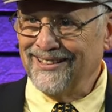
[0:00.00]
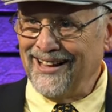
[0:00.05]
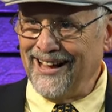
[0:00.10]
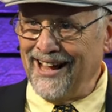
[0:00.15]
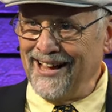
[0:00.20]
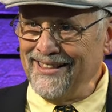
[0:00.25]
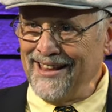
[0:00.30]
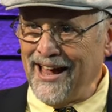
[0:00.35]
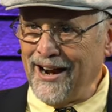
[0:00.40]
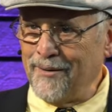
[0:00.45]

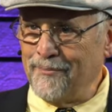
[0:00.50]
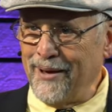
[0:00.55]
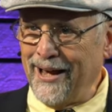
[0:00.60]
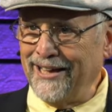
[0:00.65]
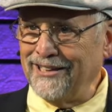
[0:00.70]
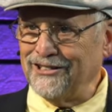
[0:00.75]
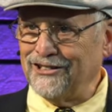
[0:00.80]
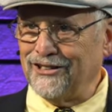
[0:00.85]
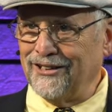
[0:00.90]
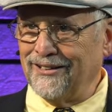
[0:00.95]
Isn't that
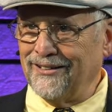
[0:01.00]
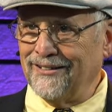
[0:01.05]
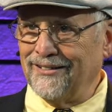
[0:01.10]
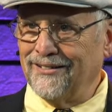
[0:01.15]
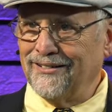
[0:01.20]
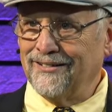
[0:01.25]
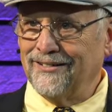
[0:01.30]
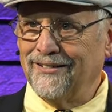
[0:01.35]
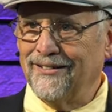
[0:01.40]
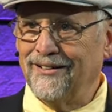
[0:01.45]
amazing?
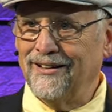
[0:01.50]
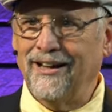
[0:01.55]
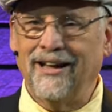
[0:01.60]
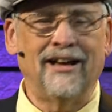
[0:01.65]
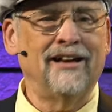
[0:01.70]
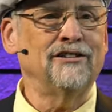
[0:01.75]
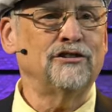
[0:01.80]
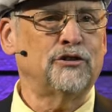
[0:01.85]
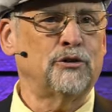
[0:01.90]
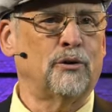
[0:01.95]

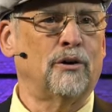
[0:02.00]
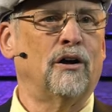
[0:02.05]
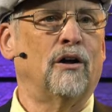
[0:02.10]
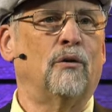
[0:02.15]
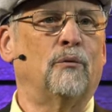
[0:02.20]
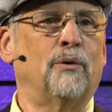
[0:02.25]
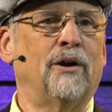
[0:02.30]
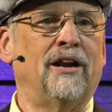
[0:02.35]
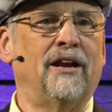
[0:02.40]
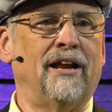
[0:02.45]

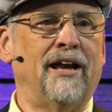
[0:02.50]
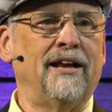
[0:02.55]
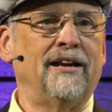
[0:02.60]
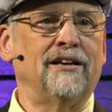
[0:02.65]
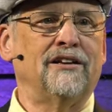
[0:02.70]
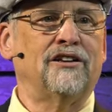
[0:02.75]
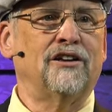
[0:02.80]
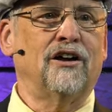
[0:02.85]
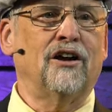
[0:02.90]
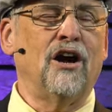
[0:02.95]
Israel
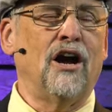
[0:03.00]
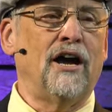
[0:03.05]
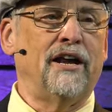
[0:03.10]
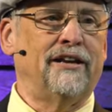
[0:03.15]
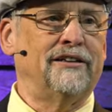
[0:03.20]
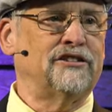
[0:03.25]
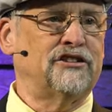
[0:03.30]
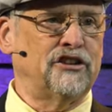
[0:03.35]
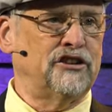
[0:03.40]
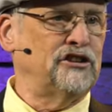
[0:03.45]
related to
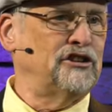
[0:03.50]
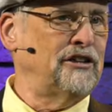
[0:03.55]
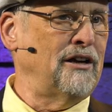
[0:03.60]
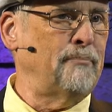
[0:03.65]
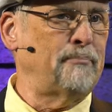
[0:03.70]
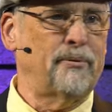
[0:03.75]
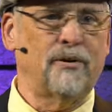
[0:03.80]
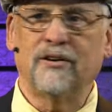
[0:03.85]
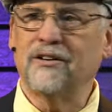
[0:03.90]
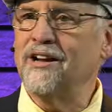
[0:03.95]
God as the
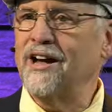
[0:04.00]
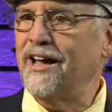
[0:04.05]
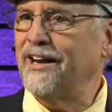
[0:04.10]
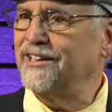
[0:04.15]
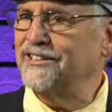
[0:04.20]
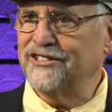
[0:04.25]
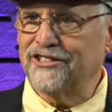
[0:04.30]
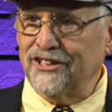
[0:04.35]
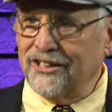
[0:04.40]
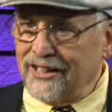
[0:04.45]
shepherd, not
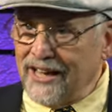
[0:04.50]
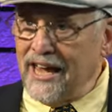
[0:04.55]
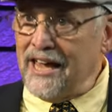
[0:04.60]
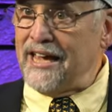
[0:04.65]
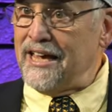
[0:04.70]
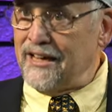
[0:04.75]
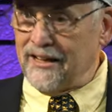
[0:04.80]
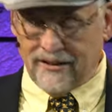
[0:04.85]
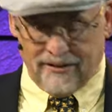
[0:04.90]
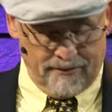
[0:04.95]
as the
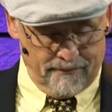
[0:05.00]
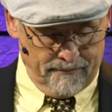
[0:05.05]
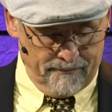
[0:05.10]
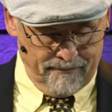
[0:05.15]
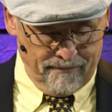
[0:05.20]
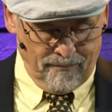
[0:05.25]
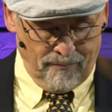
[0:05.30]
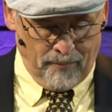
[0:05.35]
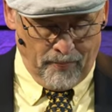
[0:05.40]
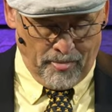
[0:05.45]
king.
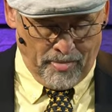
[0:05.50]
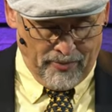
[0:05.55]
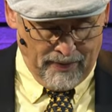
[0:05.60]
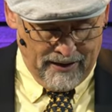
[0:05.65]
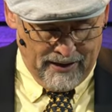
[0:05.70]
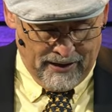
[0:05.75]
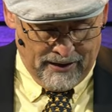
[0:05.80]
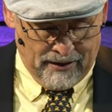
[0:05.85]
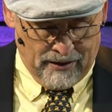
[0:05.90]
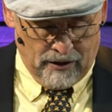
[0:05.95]

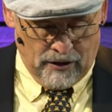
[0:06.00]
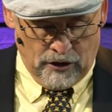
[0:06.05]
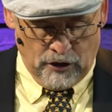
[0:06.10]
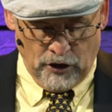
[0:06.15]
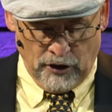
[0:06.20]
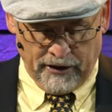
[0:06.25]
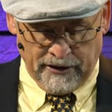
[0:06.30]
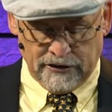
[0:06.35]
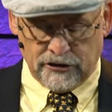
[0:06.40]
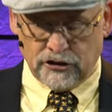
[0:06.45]

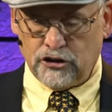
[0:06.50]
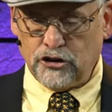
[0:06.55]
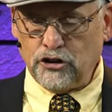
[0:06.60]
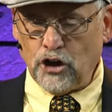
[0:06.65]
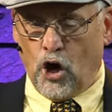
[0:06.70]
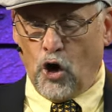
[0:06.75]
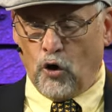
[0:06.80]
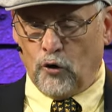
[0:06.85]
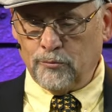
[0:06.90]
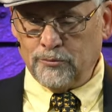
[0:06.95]
Look at
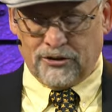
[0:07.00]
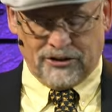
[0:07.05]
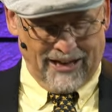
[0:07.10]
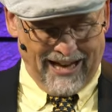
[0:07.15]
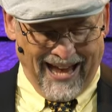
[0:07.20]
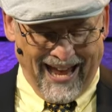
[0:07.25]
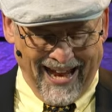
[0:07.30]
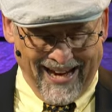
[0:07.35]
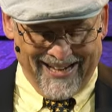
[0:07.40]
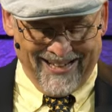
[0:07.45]
Psalms
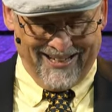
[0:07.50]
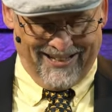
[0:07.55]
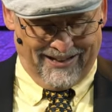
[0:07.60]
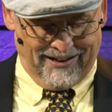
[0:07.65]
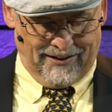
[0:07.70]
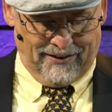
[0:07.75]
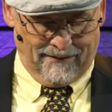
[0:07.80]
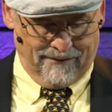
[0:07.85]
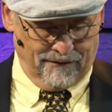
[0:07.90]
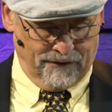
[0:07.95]

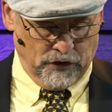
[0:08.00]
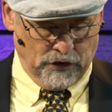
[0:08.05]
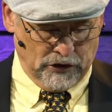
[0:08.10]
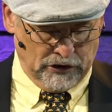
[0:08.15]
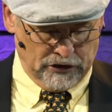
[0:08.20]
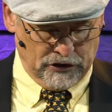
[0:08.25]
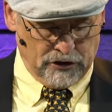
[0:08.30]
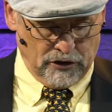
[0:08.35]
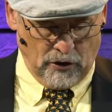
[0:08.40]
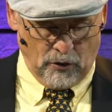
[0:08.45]
80, verse